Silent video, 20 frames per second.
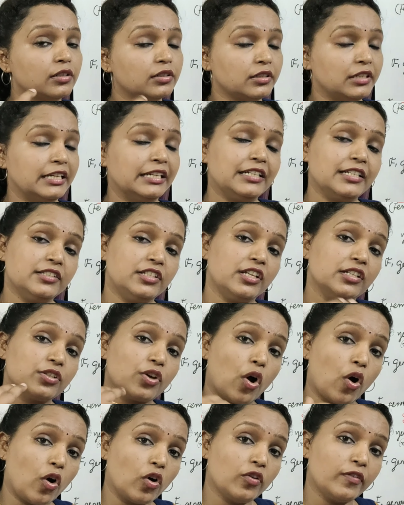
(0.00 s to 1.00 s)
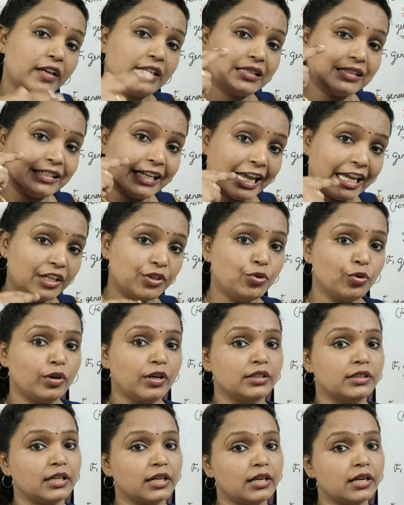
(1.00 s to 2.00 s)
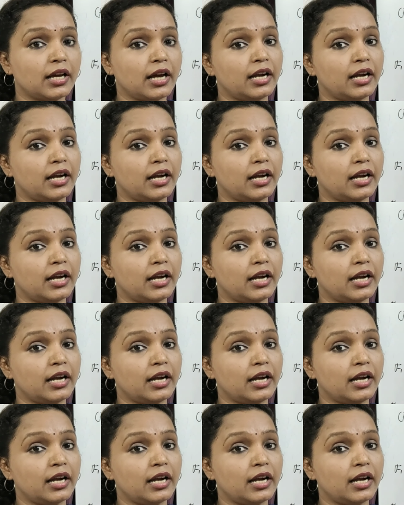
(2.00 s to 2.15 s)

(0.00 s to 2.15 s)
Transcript: linked genes always stay together